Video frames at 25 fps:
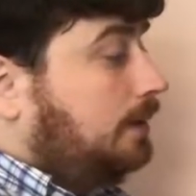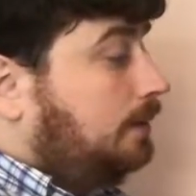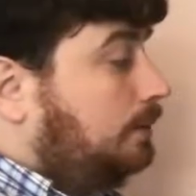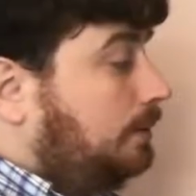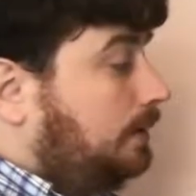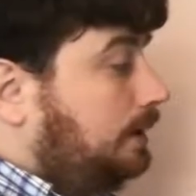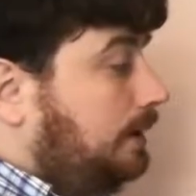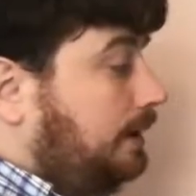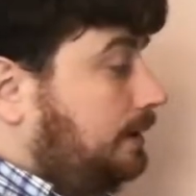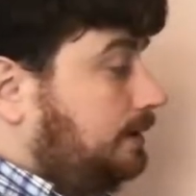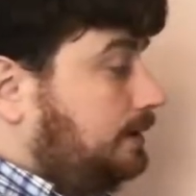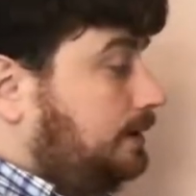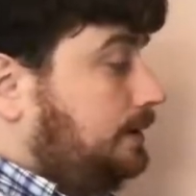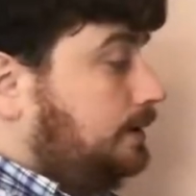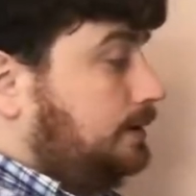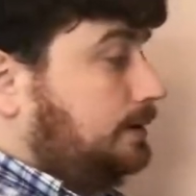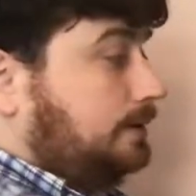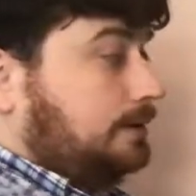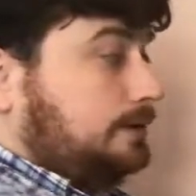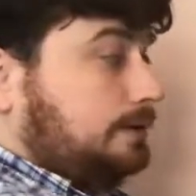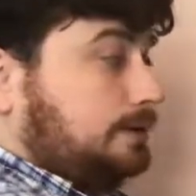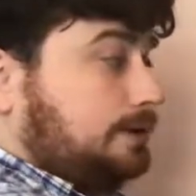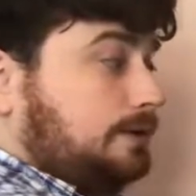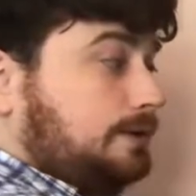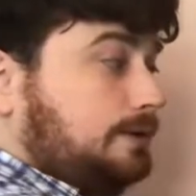what I should
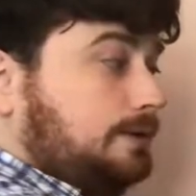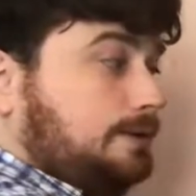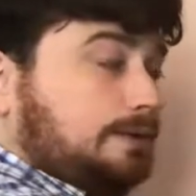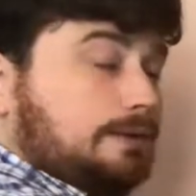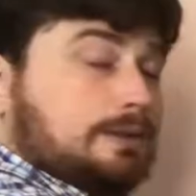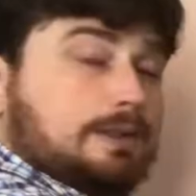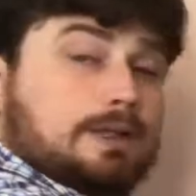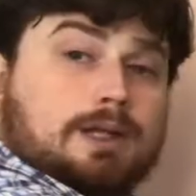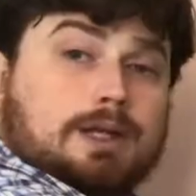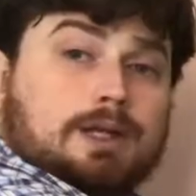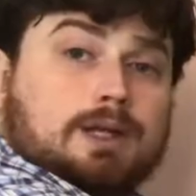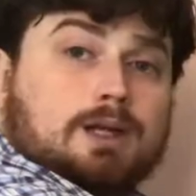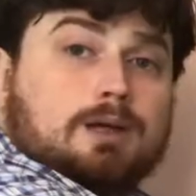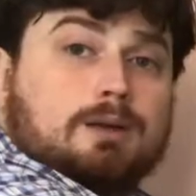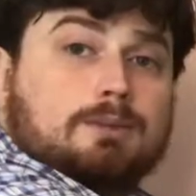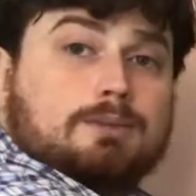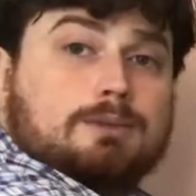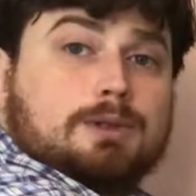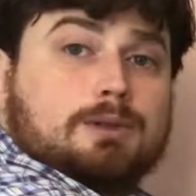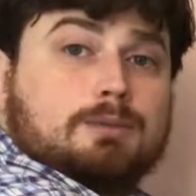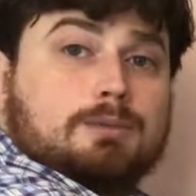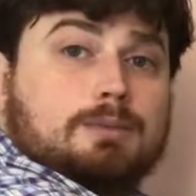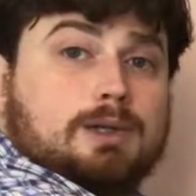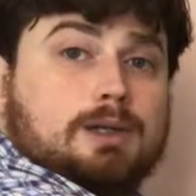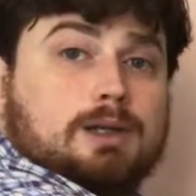do is choose m
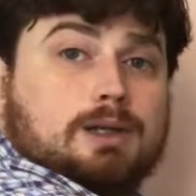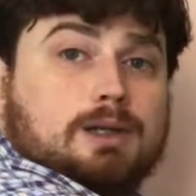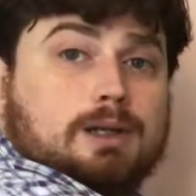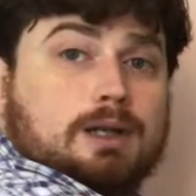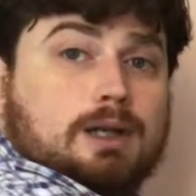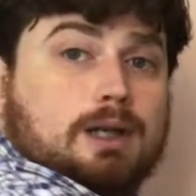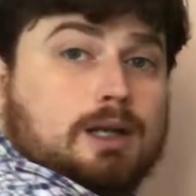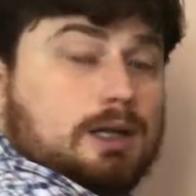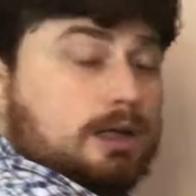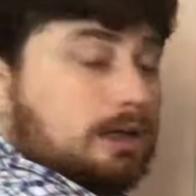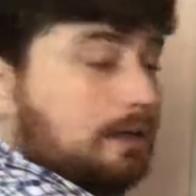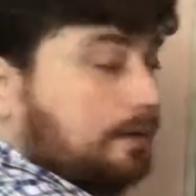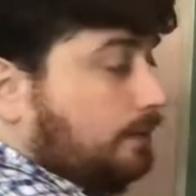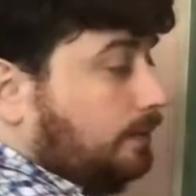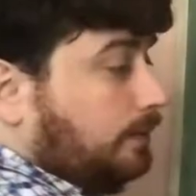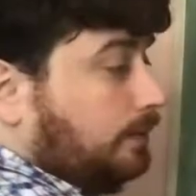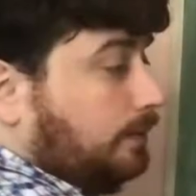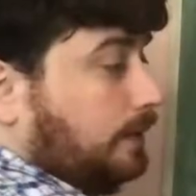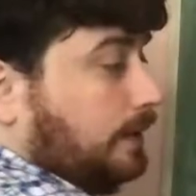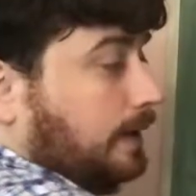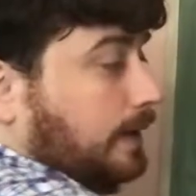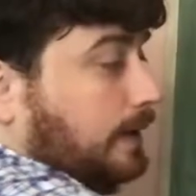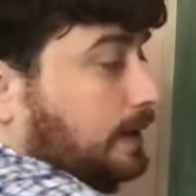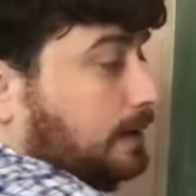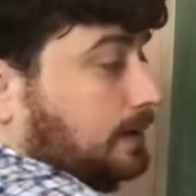to be negative
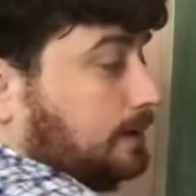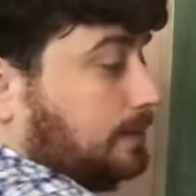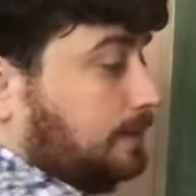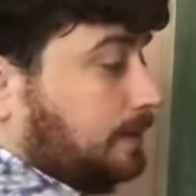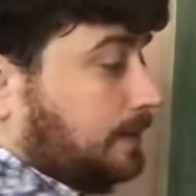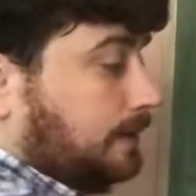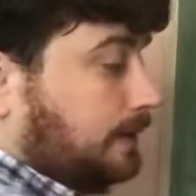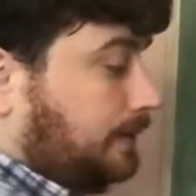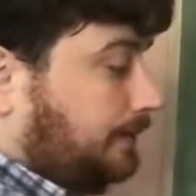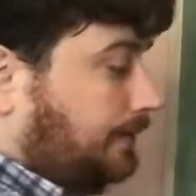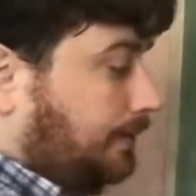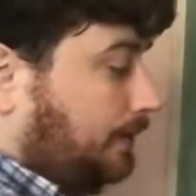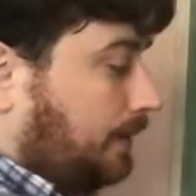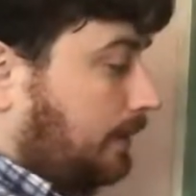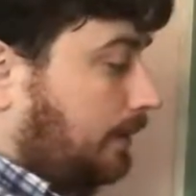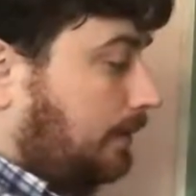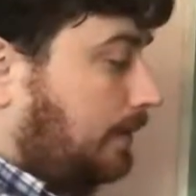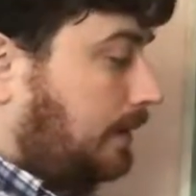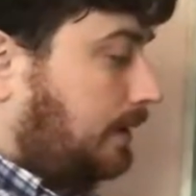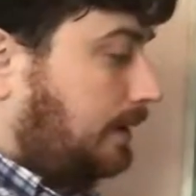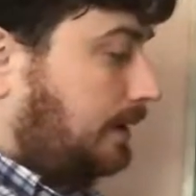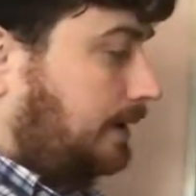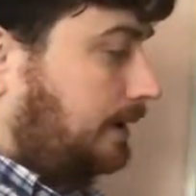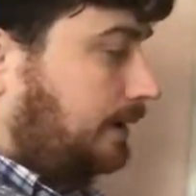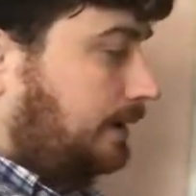3x plus
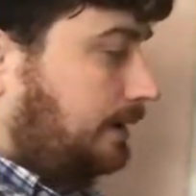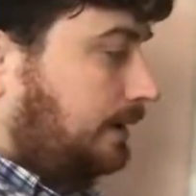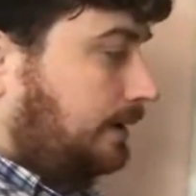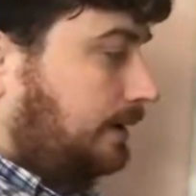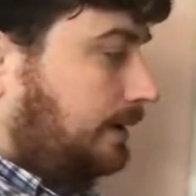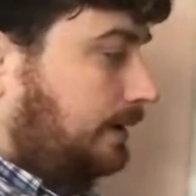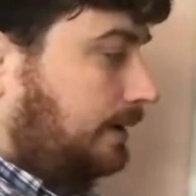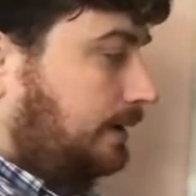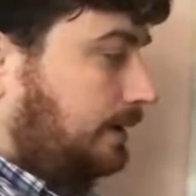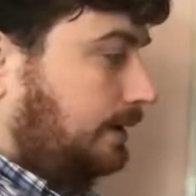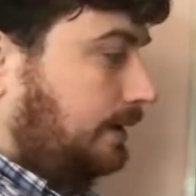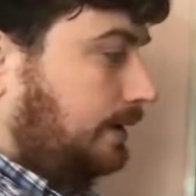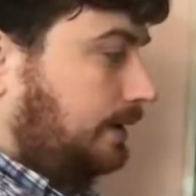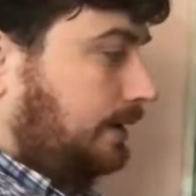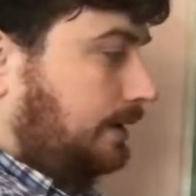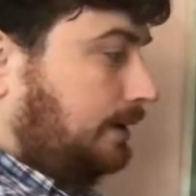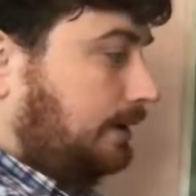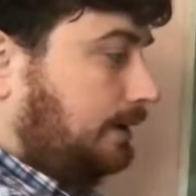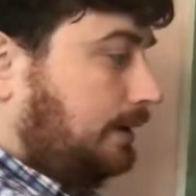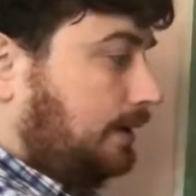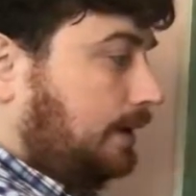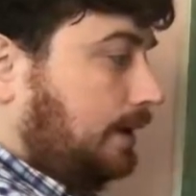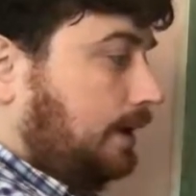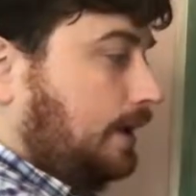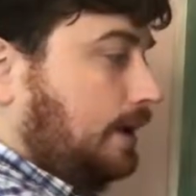4y, and
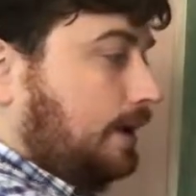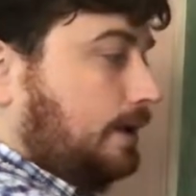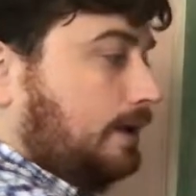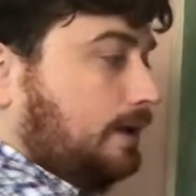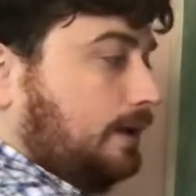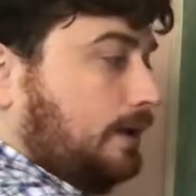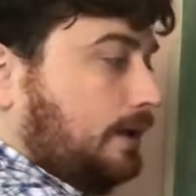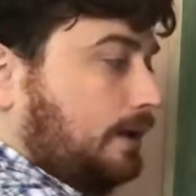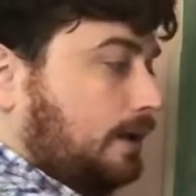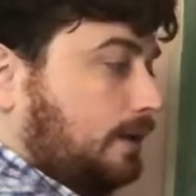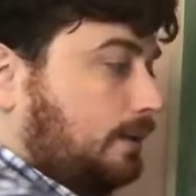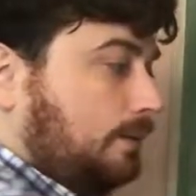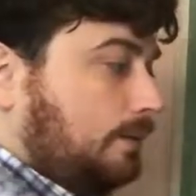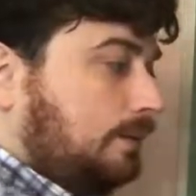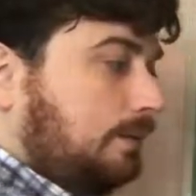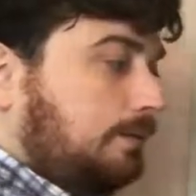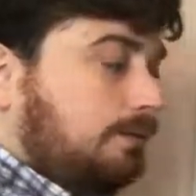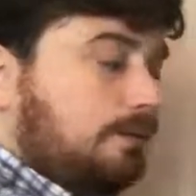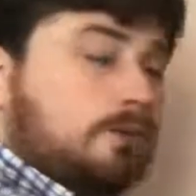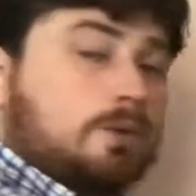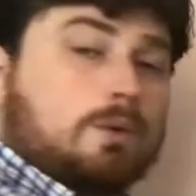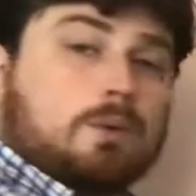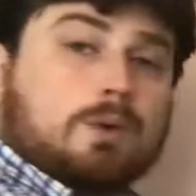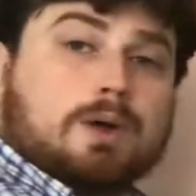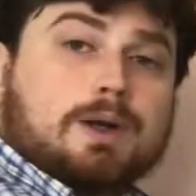n to equal
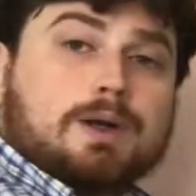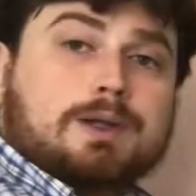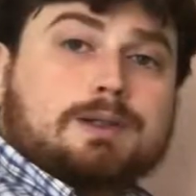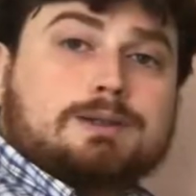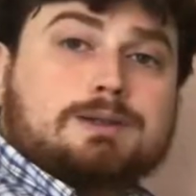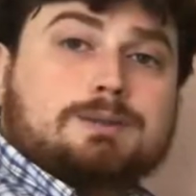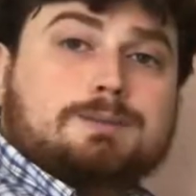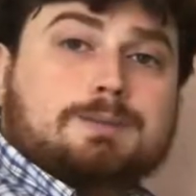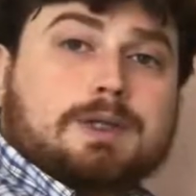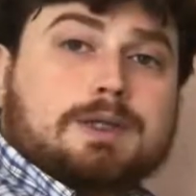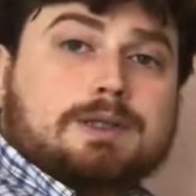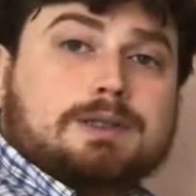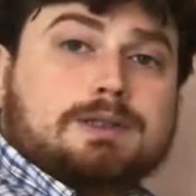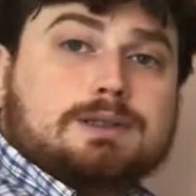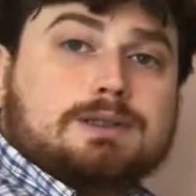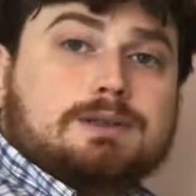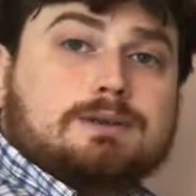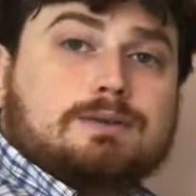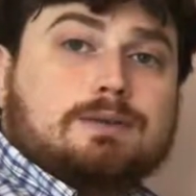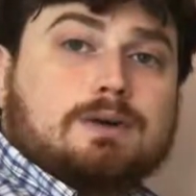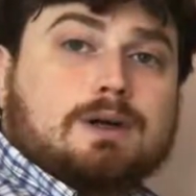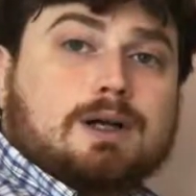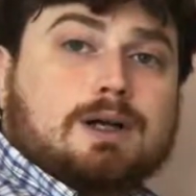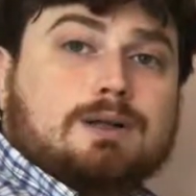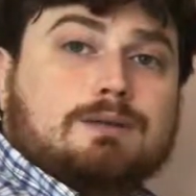4x
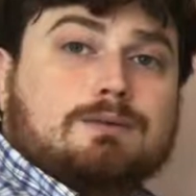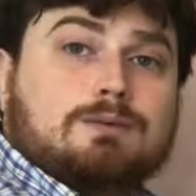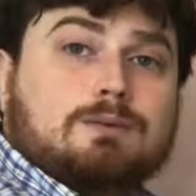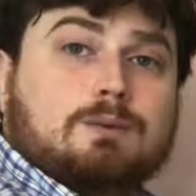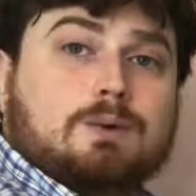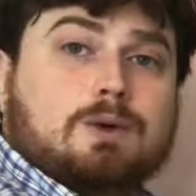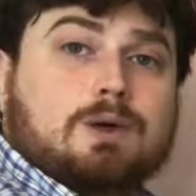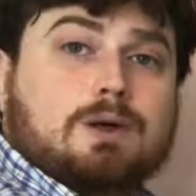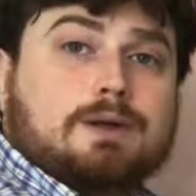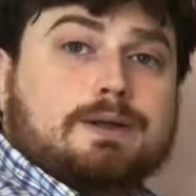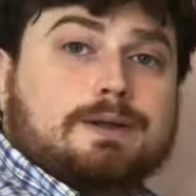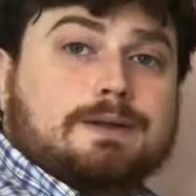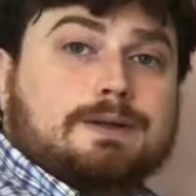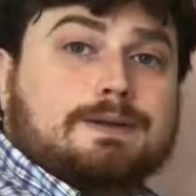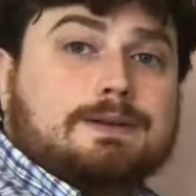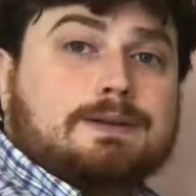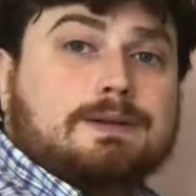minus 5y.